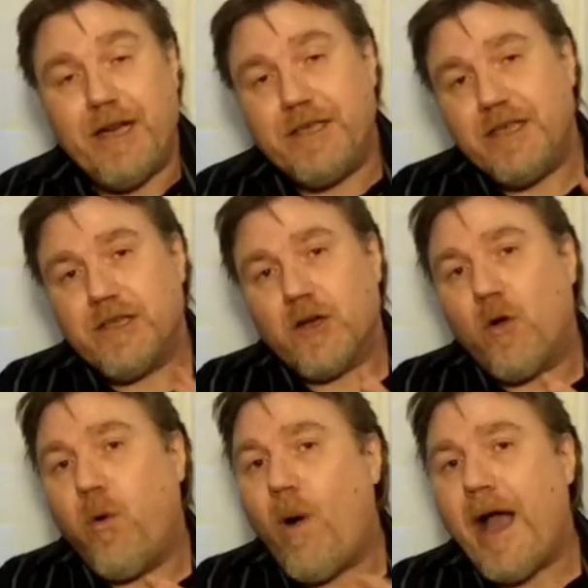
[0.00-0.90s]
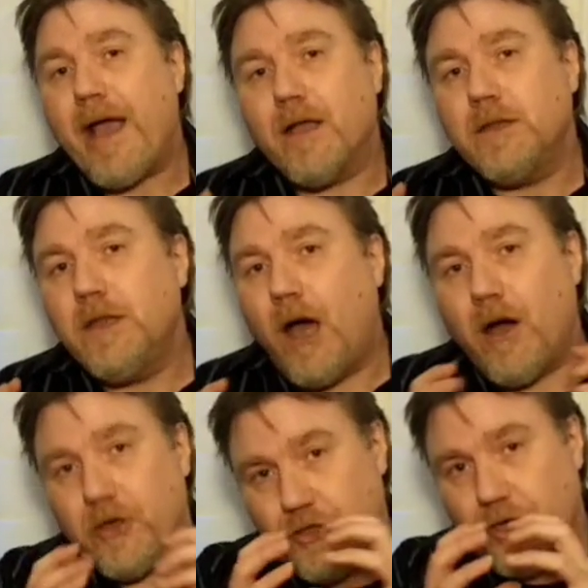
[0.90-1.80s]
it is a quite a
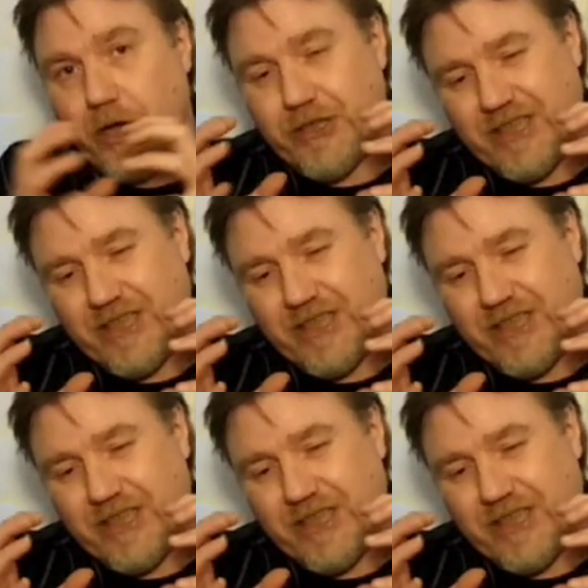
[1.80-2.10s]
large uh,